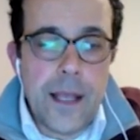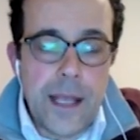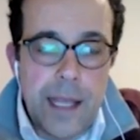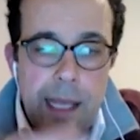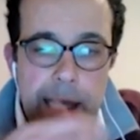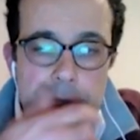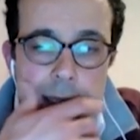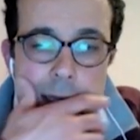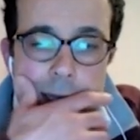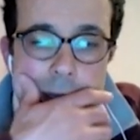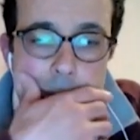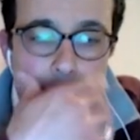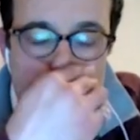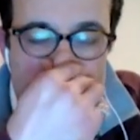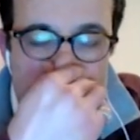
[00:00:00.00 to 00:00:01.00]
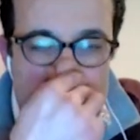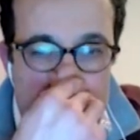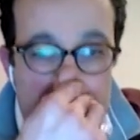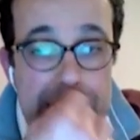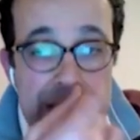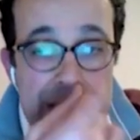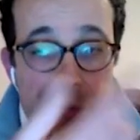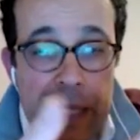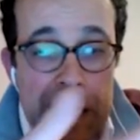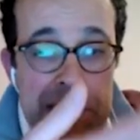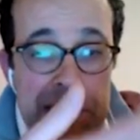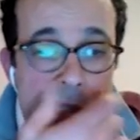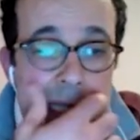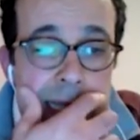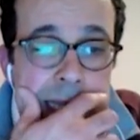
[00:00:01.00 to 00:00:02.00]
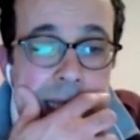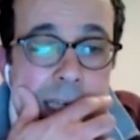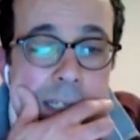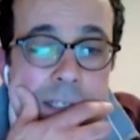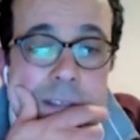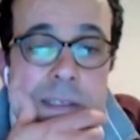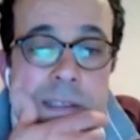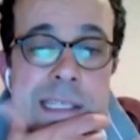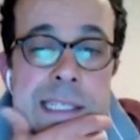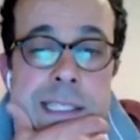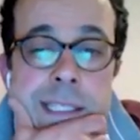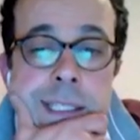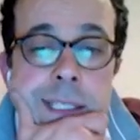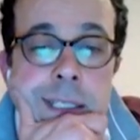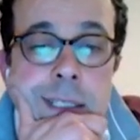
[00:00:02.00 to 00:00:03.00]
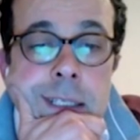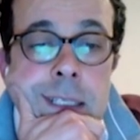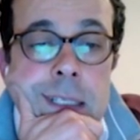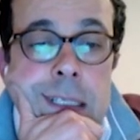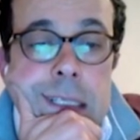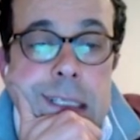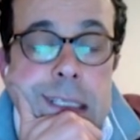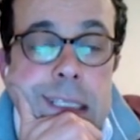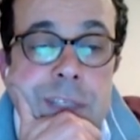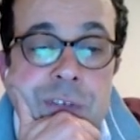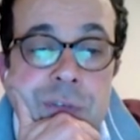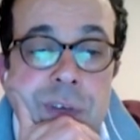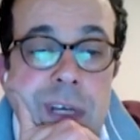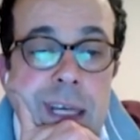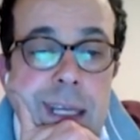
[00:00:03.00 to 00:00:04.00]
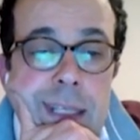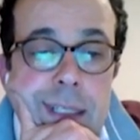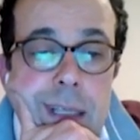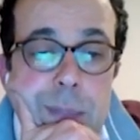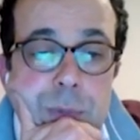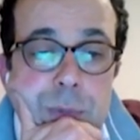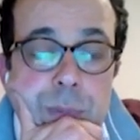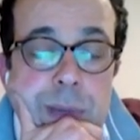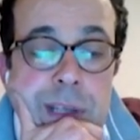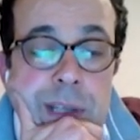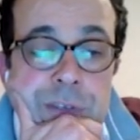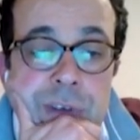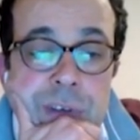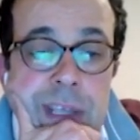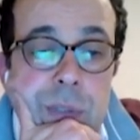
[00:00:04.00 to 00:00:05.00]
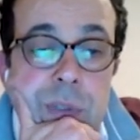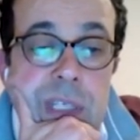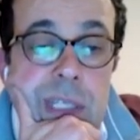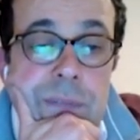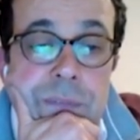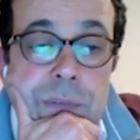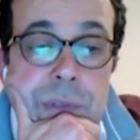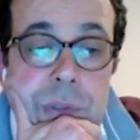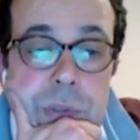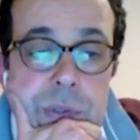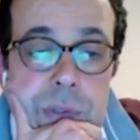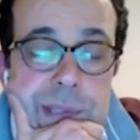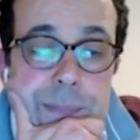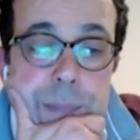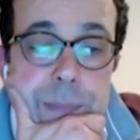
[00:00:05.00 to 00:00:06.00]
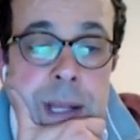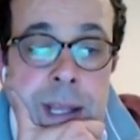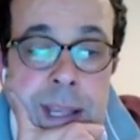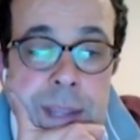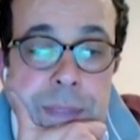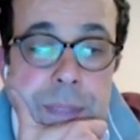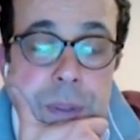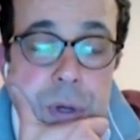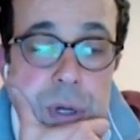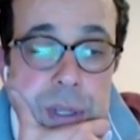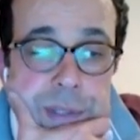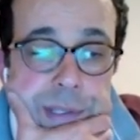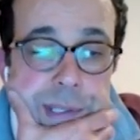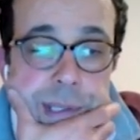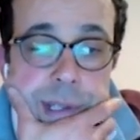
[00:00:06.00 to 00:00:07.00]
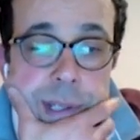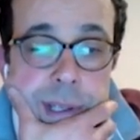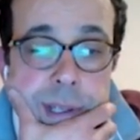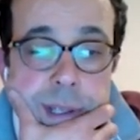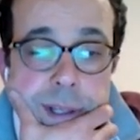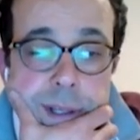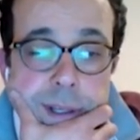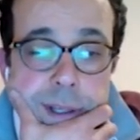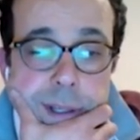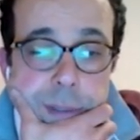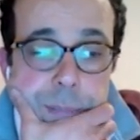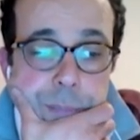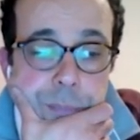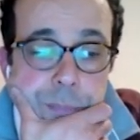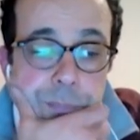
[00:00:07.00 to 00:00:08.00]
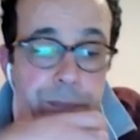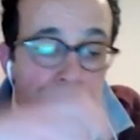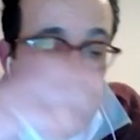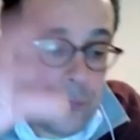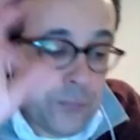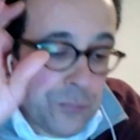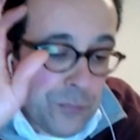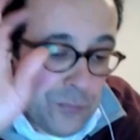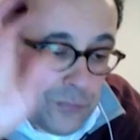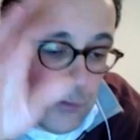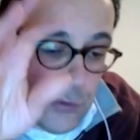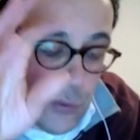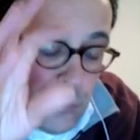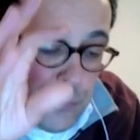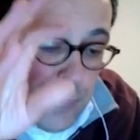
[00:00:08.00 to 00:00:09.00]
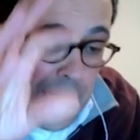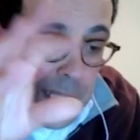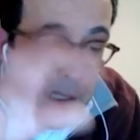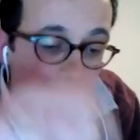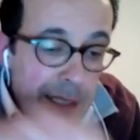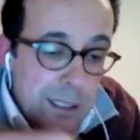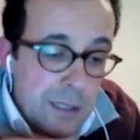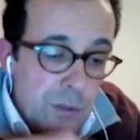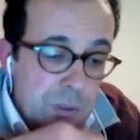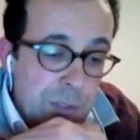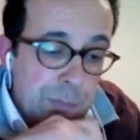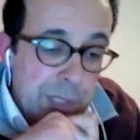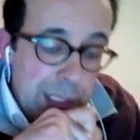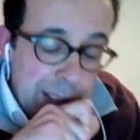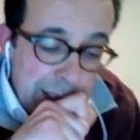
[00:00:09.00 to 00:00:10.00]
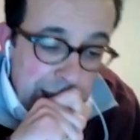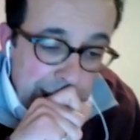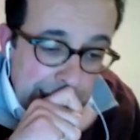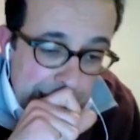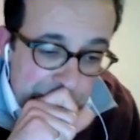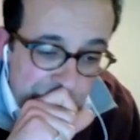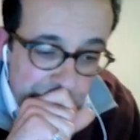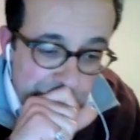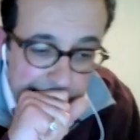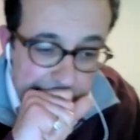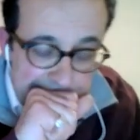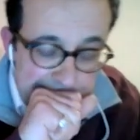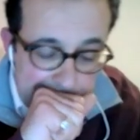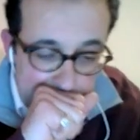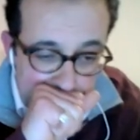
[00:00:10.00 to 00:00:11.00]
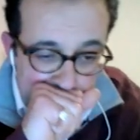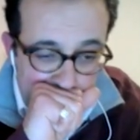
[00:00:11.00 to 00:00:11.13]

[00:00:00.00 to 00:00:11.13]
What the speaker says: And as you can see here, Abdu'l-Bahá tried to infuse Baha'i thoughts to many Ottoman intellectuals.